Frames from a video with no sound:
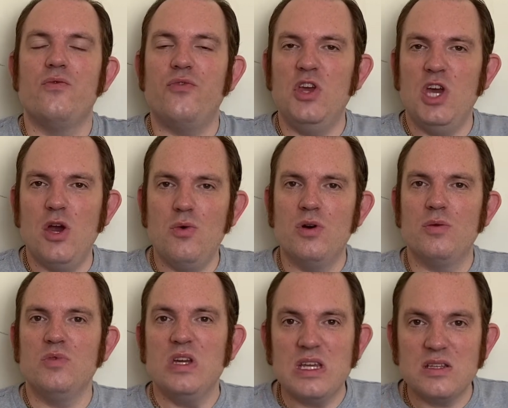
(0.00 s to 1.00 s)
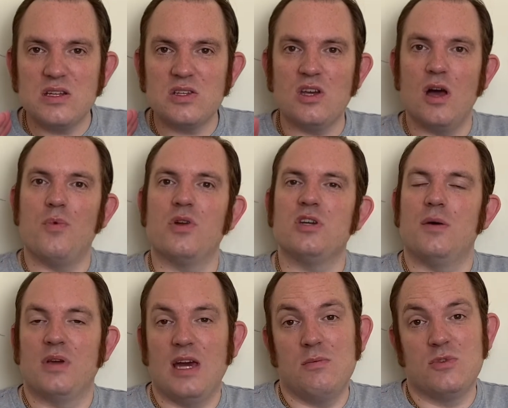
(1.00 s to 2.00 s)
For you, you need to decide what type
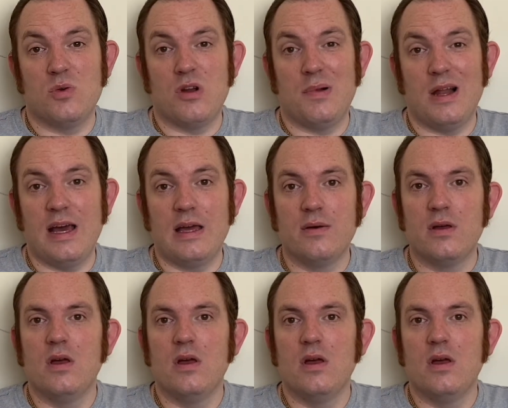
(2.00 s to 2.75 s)
of games you want to play.